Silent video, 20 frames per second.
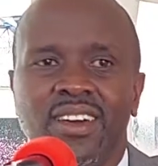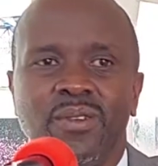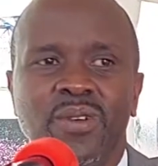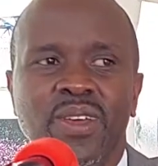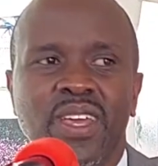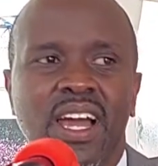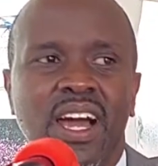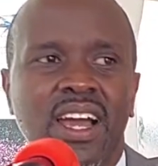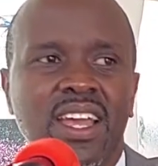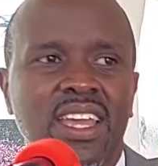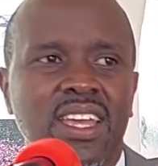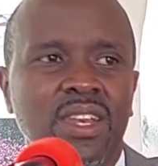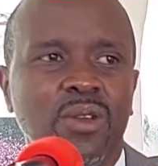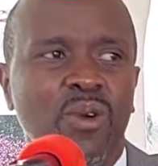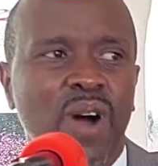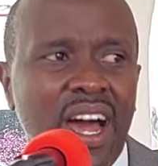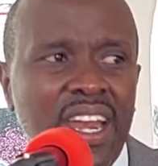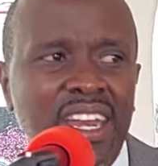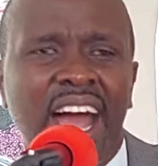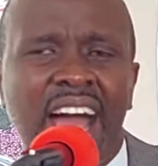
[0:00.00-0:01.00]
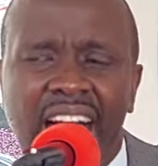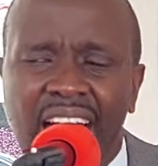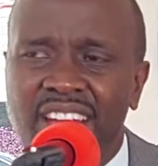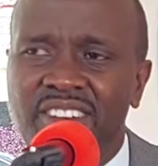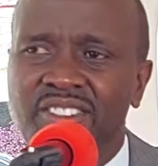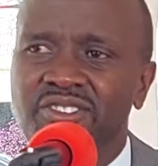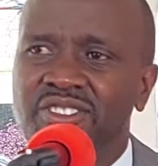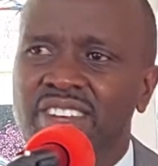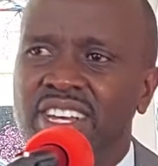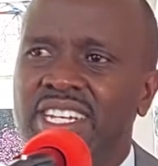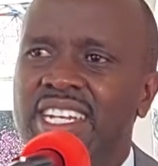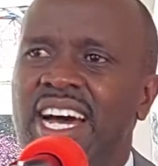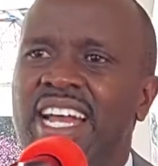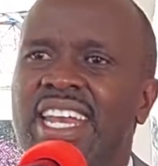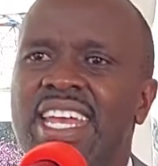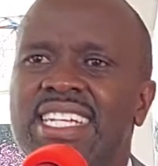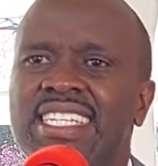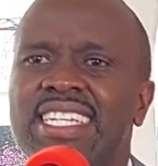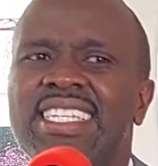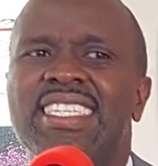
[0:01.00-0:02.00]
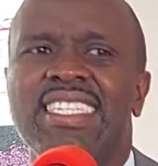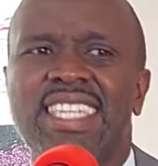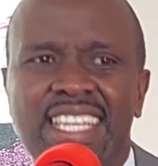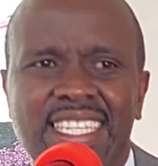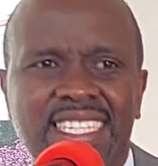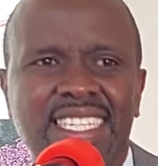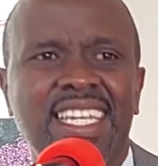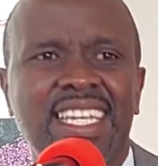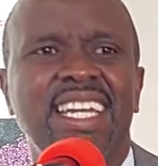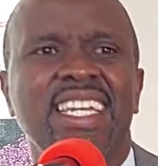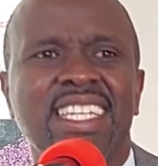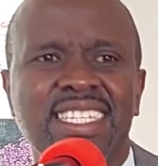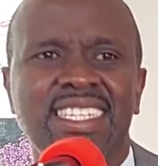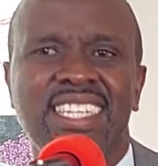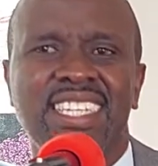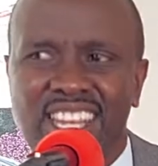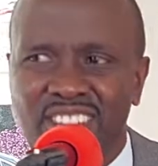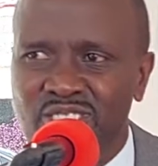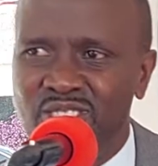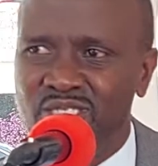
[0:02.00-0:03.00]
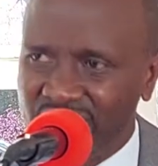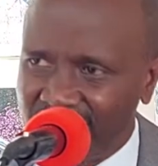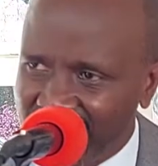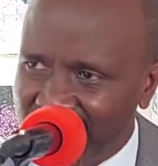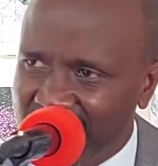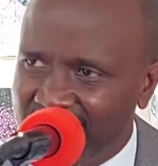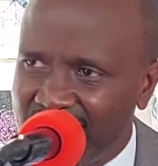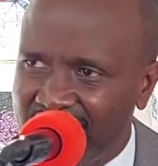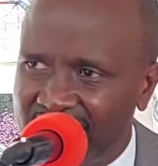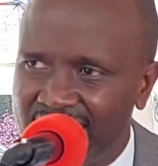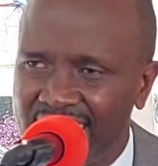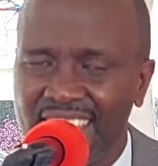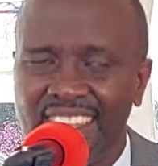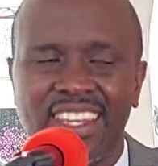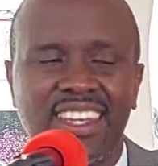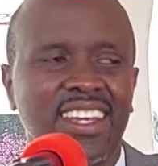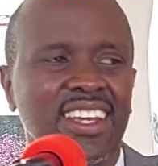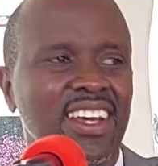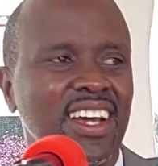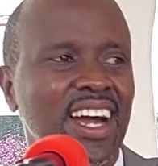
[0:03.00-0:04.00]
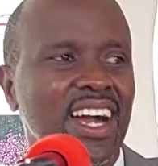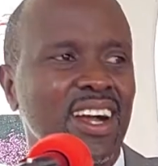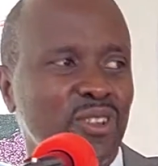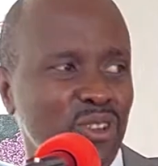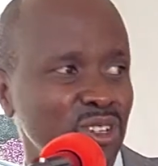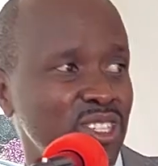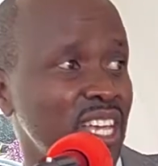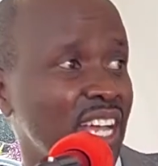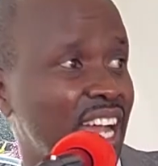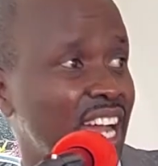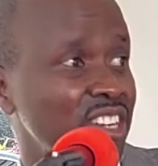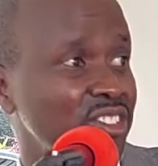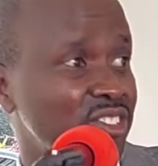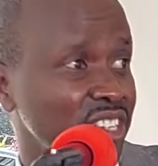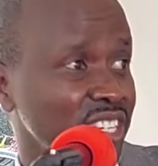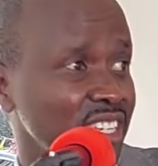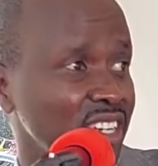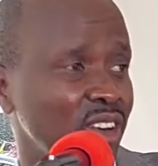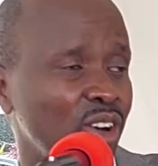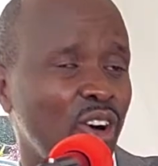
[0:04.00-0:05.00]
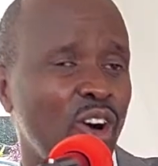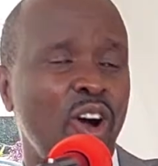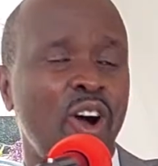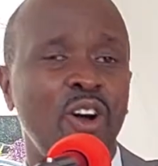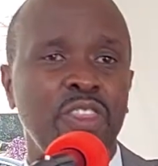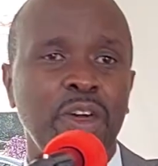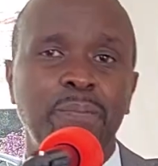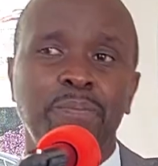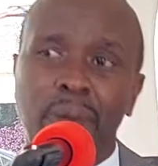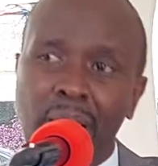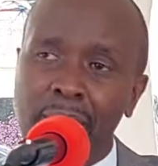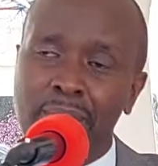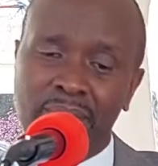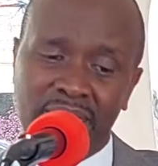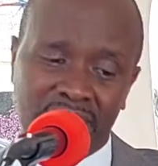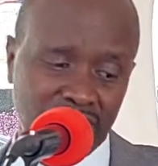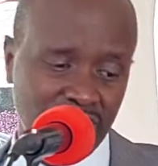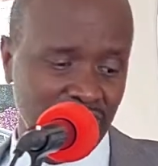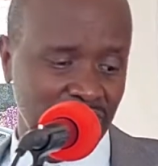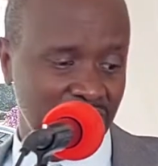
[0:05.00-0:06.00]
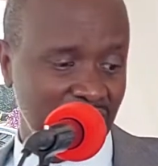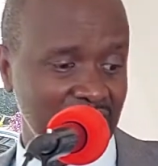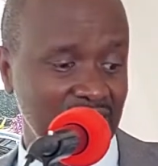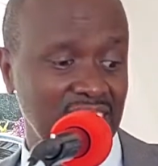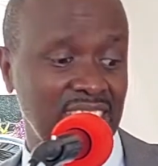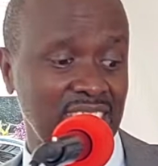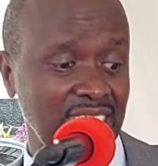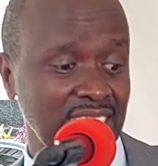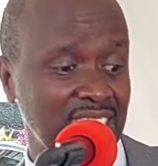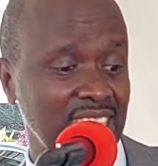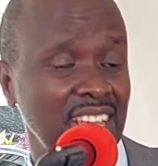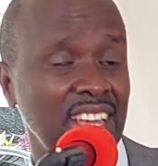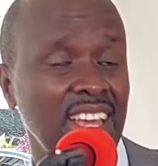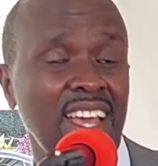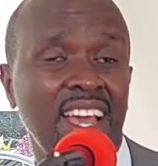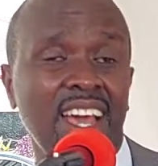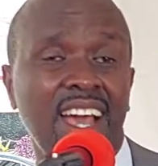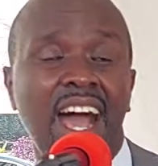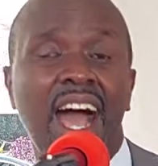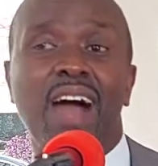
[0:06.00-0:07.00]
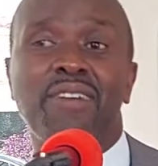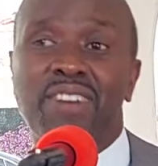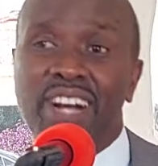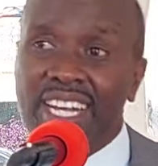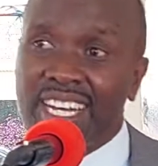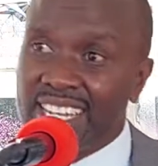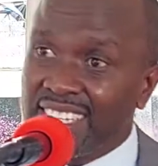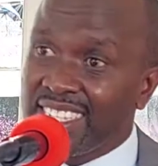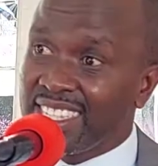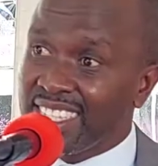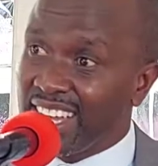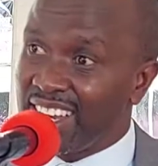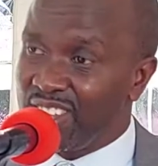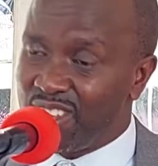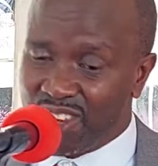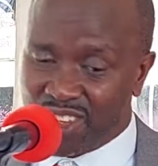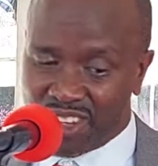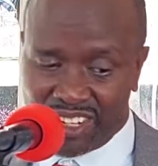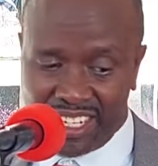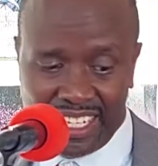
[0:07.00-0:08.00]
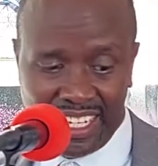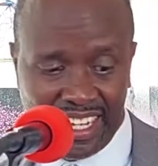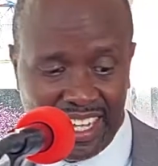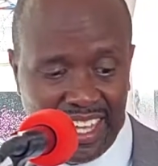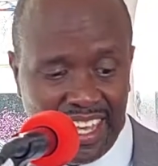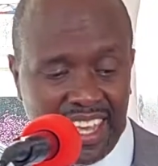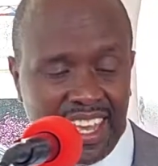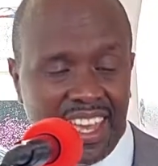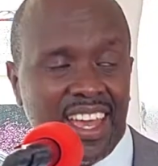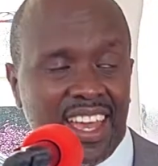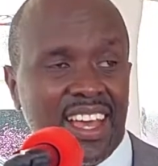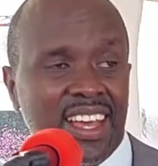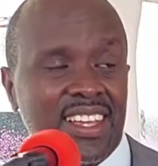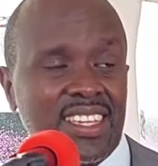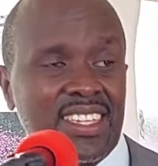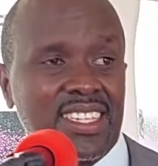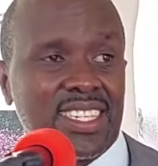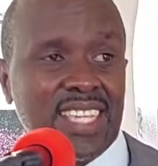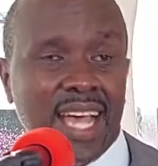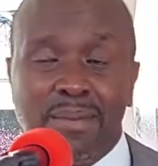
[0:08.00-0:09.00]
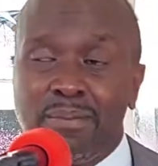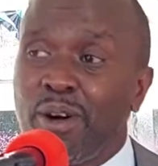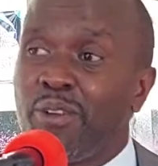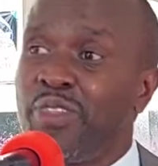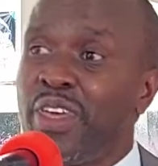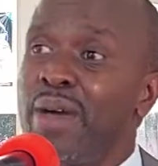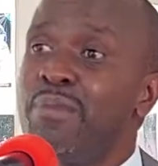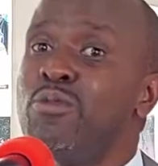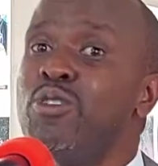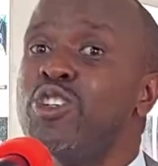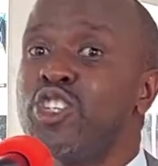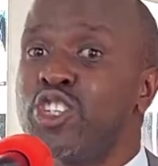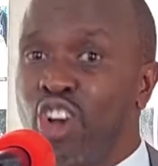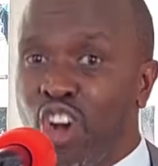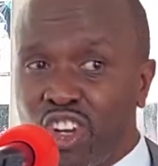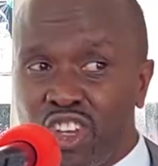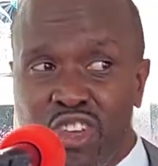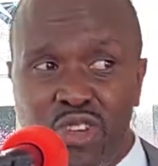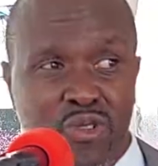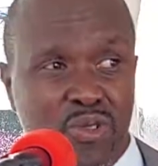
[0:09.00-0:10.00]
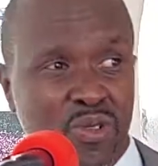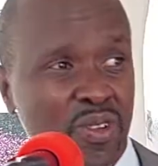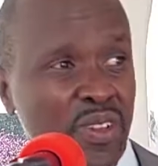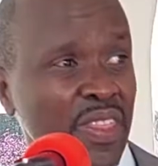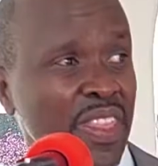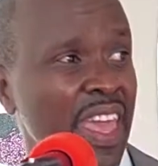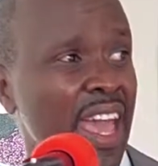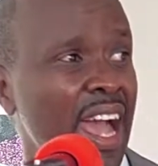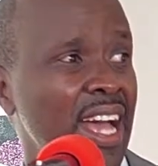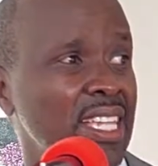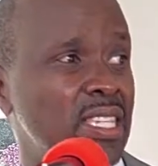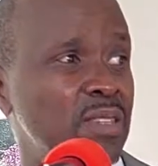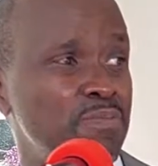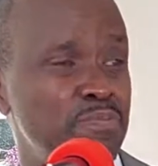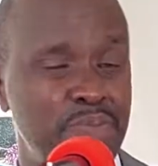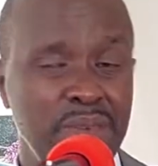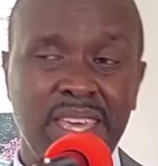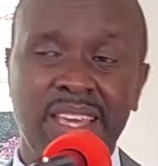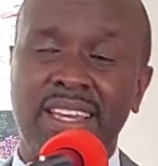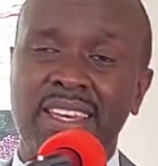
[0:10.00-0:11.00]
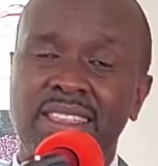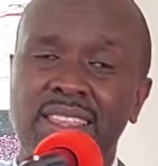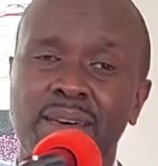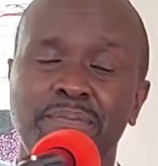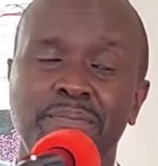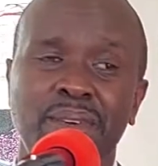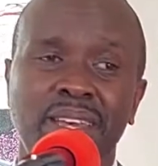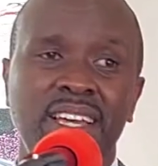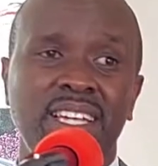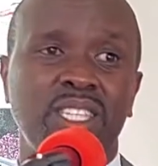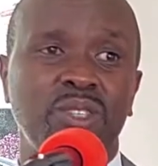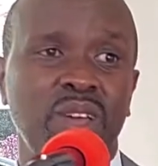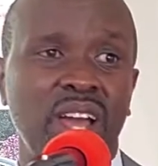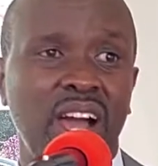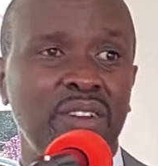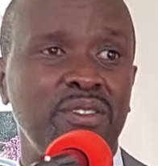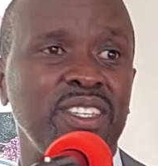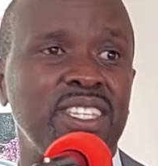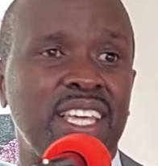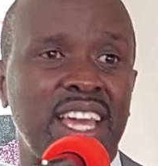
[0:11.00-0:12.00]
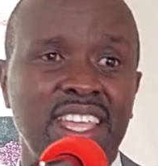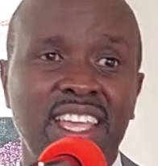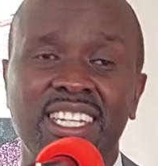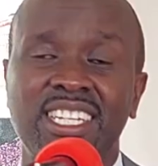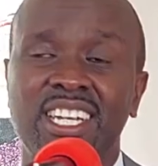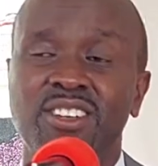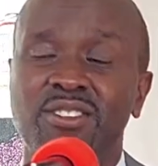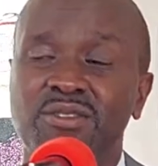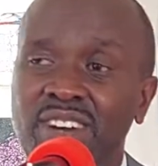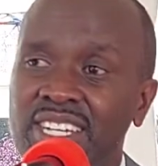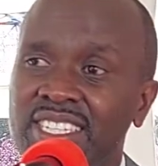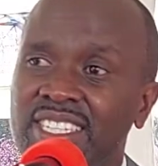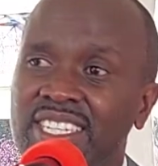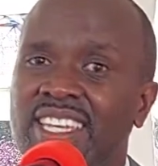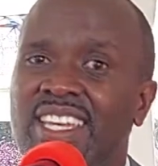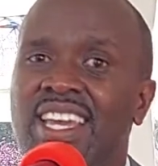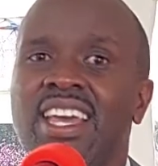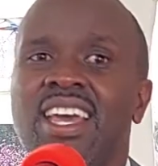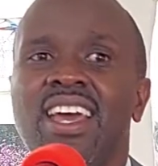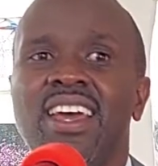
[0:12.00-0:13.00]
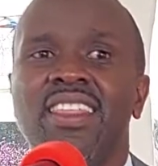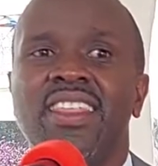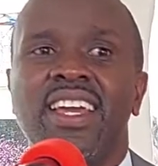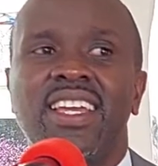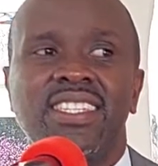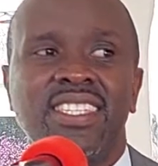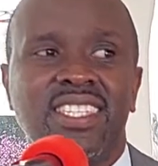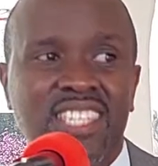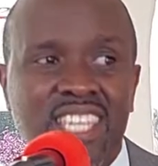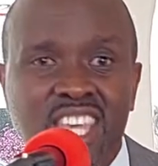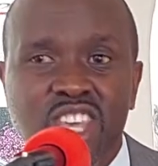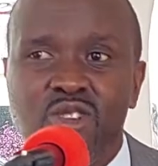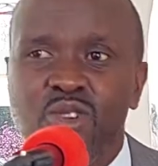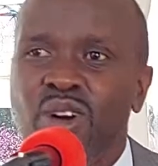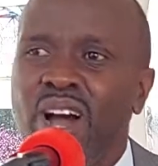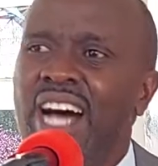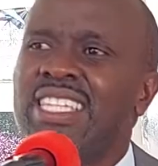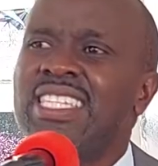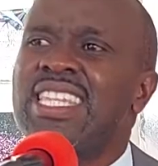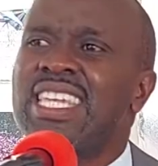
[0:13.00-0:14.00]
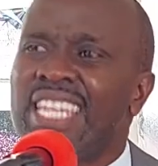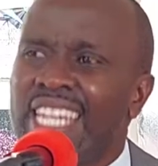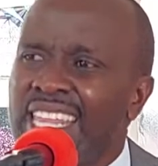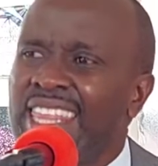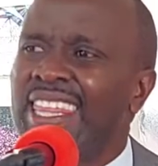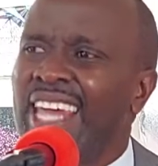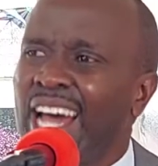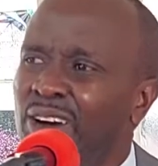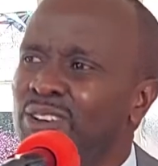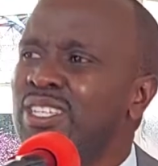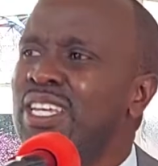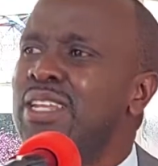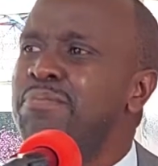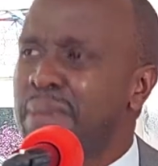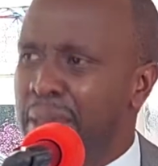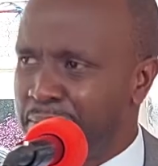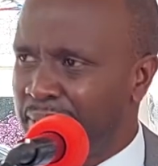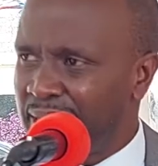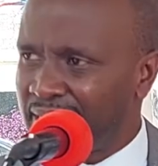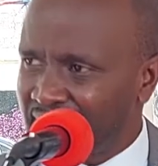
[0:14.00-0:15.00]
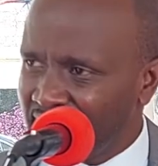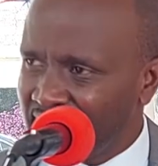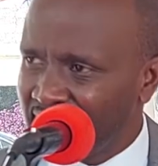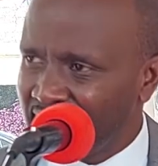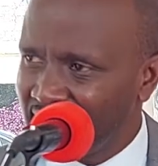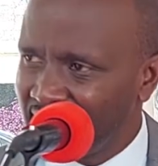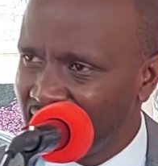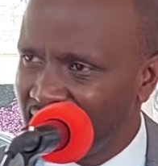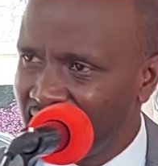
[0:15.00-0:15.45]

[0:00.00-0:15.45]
We are in 186 Christian unions across the country. All the public universities have a Christian union. Some of them will shock you. They are big. The biggest we have is Kenyatta University. The CU has 3,000 members.